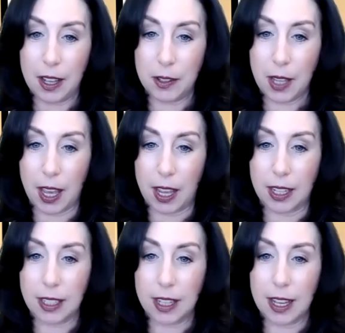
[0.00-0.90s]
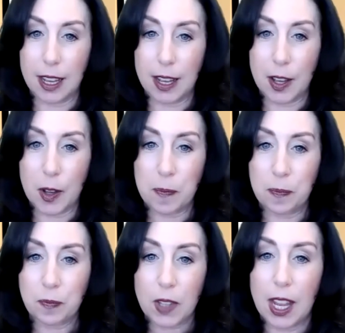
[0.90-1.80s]
Okay.
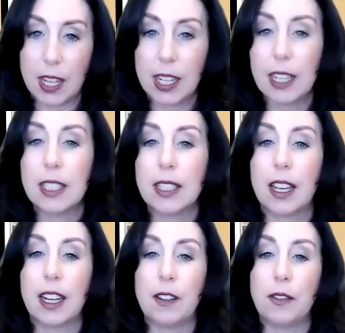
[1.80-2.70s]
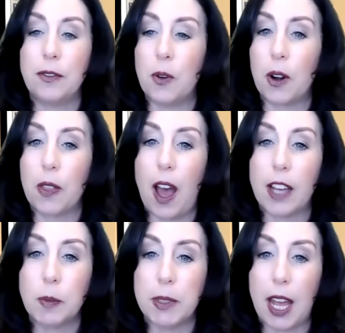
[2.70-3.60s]
Um, any insight for the
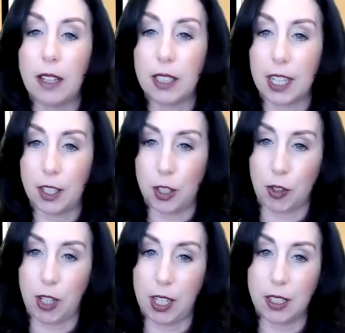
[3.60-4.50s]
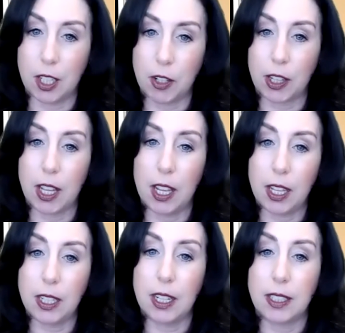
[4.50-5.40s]
hospitality industry, considering the
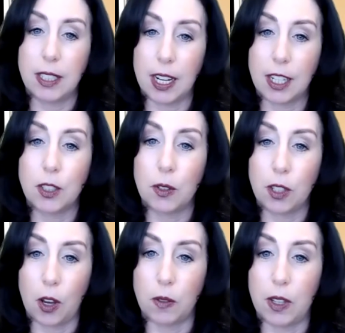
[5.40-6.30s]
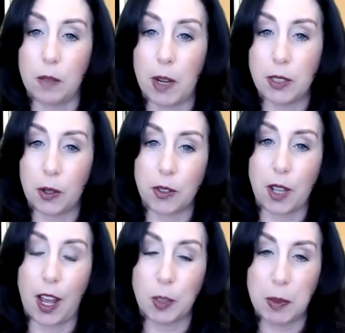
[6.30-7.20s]
hit it has taken due to COVID? My daughter's a
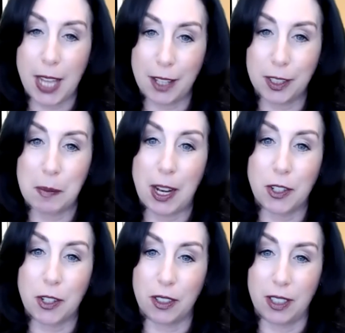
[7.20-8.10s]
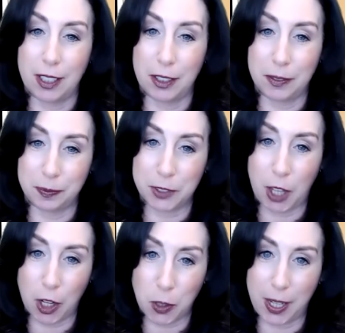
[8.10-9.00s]
hospitality major and
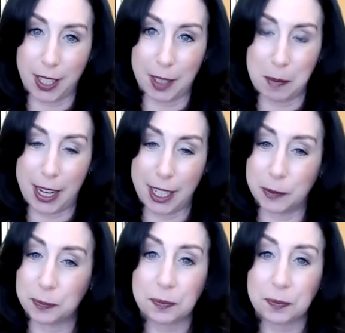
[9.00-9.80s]
graduating in May.